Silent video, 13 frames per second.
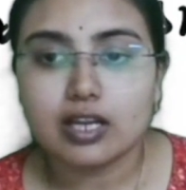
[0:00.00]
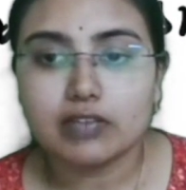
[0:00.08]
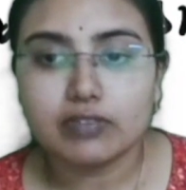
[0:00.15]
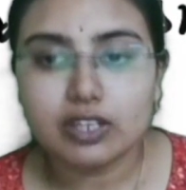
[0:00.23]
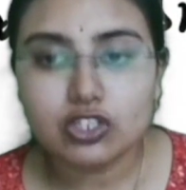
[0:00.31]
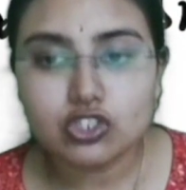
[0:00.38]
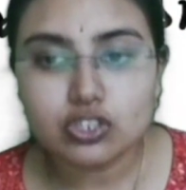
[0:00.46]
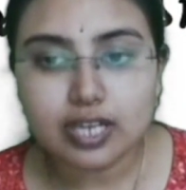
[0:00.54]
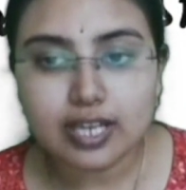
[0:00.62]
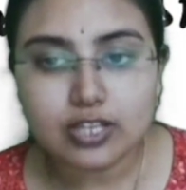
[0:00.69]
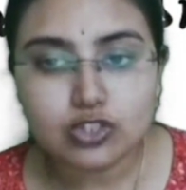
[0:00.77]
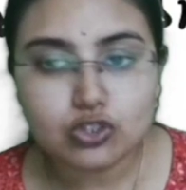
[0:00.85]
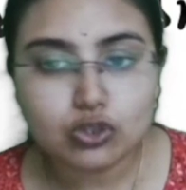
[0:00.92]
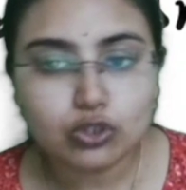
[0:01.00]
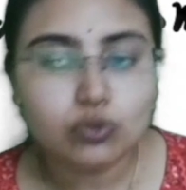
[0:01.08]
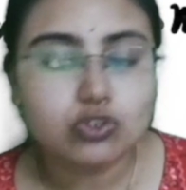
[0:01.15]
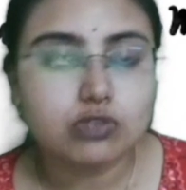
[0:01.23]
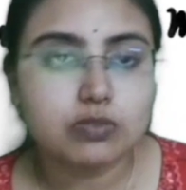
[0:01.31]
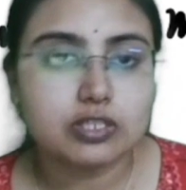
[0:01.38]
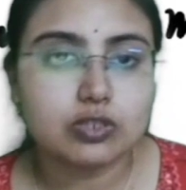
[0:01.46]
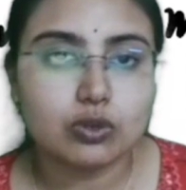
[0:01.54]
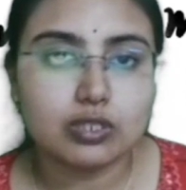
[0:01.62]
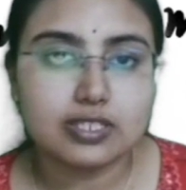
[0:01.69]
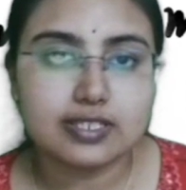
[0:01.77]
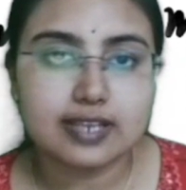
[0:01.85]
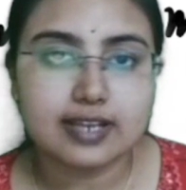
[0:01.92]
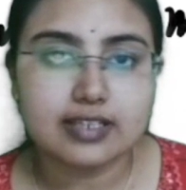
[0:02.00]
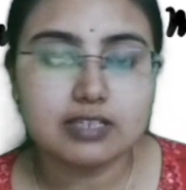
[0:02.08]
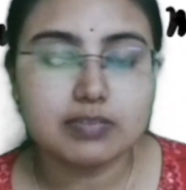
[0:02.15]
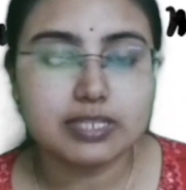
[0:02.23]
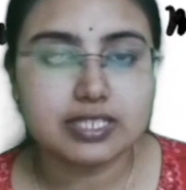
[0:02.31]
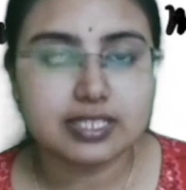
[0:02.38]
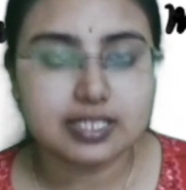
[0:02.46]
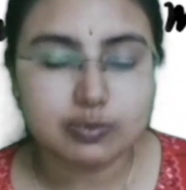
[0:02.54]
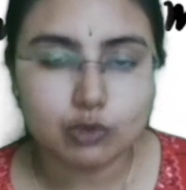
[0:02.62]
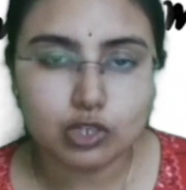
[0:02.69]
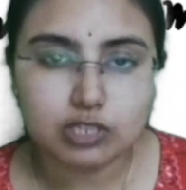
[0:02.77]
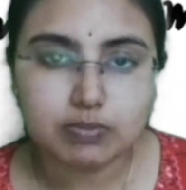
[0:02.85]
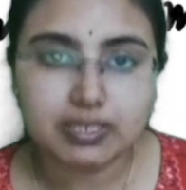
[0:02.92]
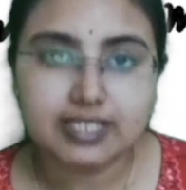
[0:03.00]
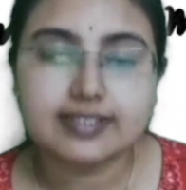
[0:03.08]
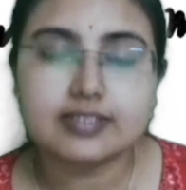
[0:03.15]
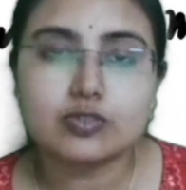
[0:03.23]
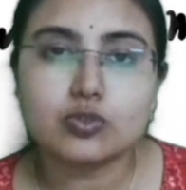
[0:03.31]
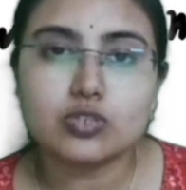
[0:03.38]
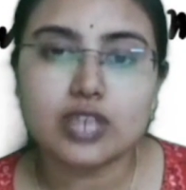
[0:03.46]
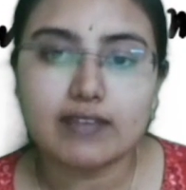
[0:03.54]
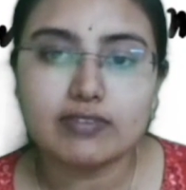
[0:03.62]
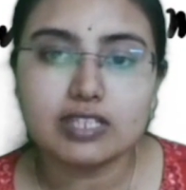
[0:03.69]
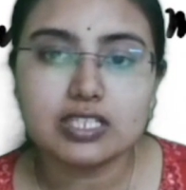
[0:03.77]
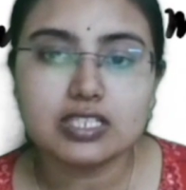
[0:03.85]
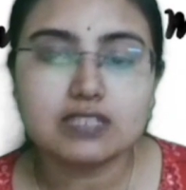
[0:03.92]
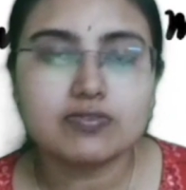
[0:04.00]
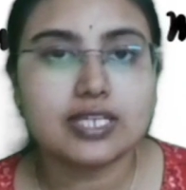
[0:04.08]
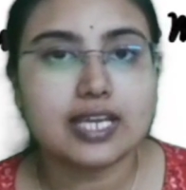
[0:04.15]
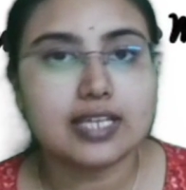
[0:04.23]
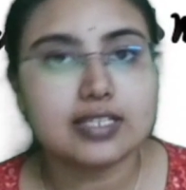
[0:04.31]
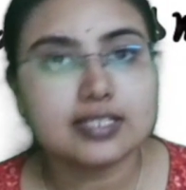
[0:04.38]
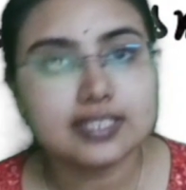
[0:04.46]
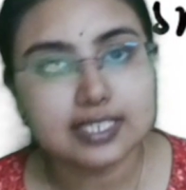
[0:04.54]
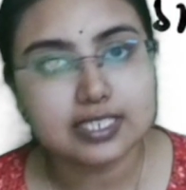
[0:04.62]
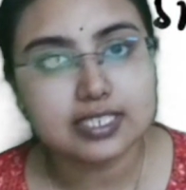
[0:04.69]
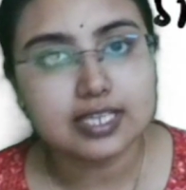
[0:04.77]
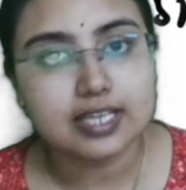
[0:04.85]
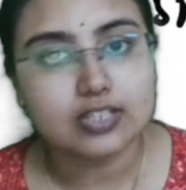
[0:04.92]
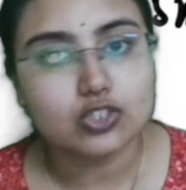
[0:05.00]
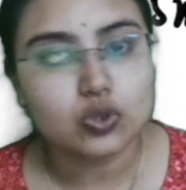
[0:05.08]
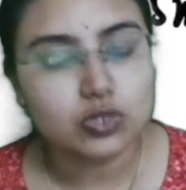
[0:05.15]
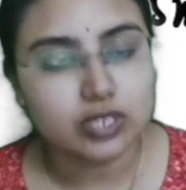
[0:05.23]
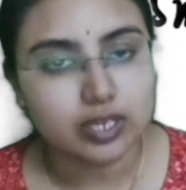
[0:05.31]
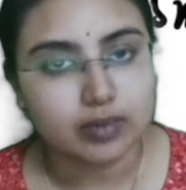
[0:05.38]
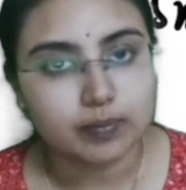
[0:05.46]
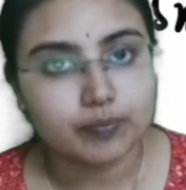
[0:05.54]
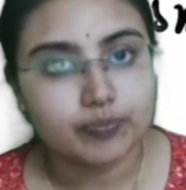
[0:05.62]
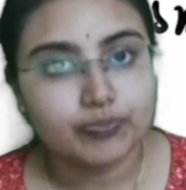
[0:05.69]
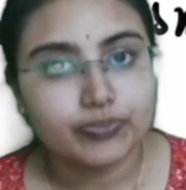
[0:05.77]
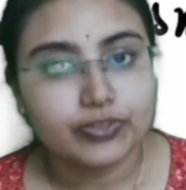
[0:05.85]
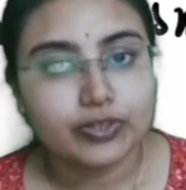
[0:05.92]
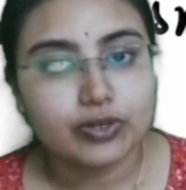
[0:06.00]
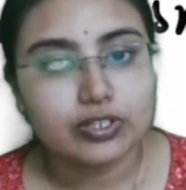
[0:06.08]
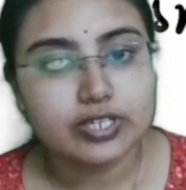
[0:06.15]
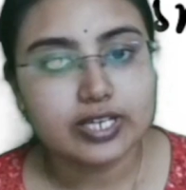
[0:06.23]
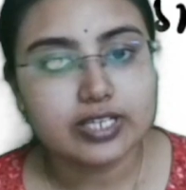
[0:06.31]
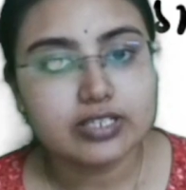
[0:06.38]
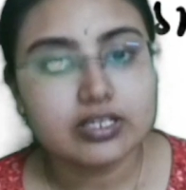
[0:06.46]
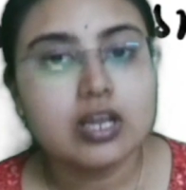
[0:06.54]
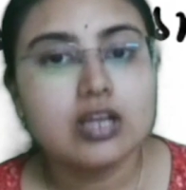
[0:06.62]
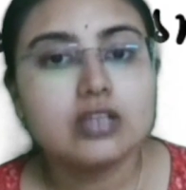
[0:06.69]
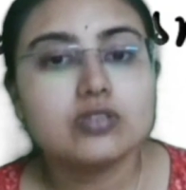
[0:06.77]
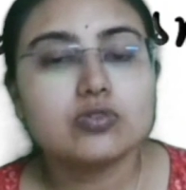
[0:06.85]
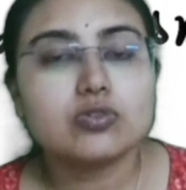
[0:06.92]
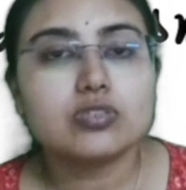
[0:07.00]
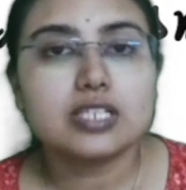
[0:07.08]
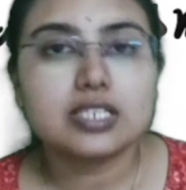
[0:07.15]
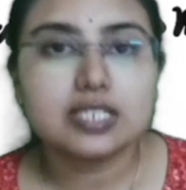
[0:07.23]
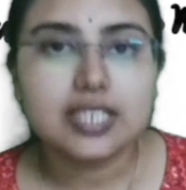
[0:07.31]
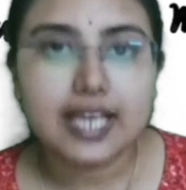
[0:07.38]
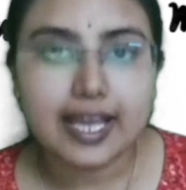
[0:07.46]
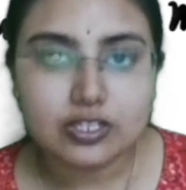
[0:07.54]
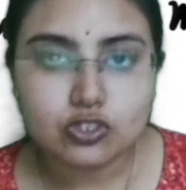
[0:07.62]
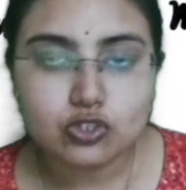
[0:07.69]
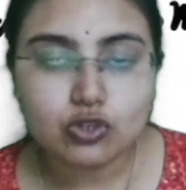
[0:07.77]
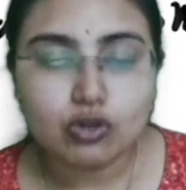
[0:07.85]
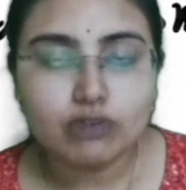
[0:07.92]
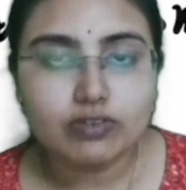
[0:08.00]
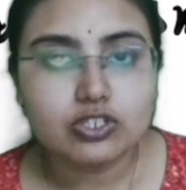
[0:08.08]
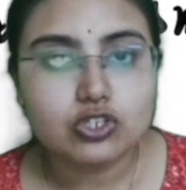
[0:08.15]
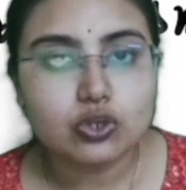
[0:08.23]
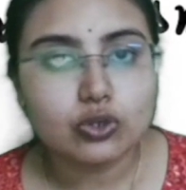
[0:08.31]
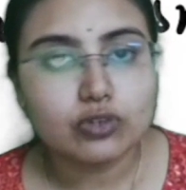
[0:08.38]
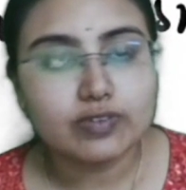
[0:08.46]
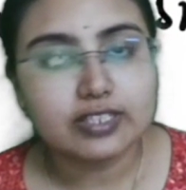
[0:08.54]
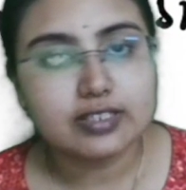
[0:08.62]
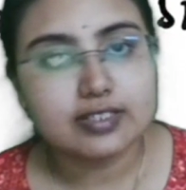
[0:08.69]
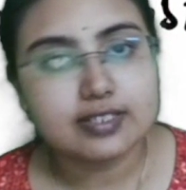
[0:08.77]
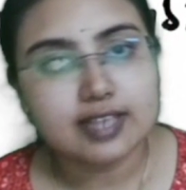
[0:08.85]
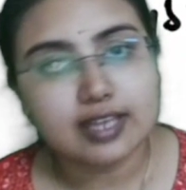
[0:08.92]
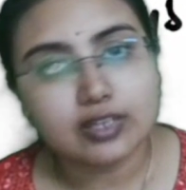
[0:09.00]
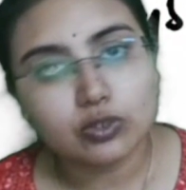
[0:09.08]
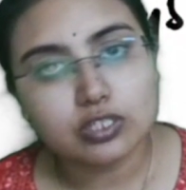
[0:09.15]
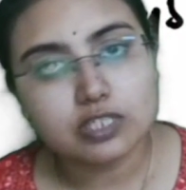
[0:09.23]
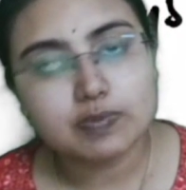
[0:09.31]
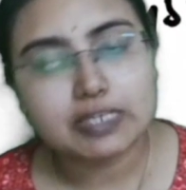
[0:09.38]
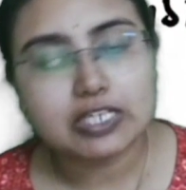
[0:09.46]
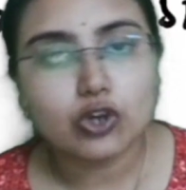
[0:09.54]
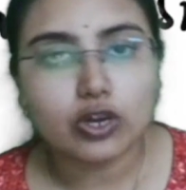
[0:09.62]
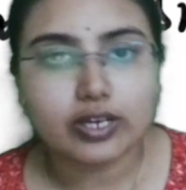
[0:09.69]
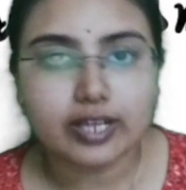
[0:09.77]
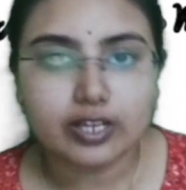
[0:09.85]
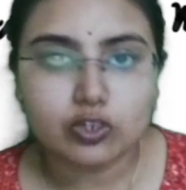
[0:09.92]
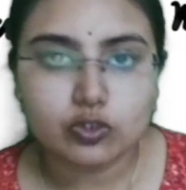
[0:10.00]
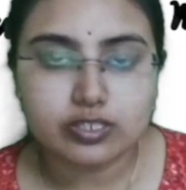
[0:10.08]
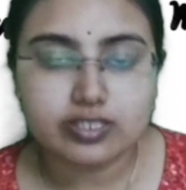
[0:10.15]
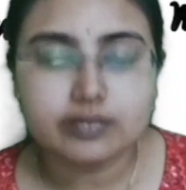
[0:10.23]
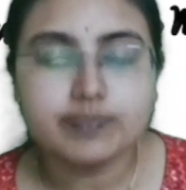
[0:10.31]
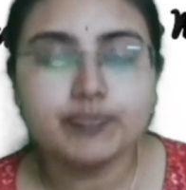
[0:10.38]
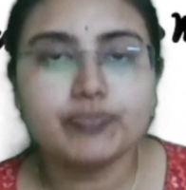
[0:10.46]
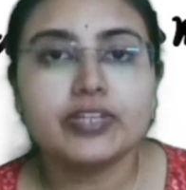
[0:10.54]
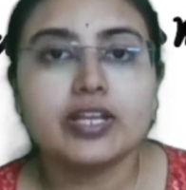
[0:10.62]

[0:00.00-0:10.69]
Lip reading: Conventional angio used to be the gold standard, but since most places don't have this, we get a CT angio done. Alright. So CT angio will show you whether it's aneurysmal, non-aneurysm.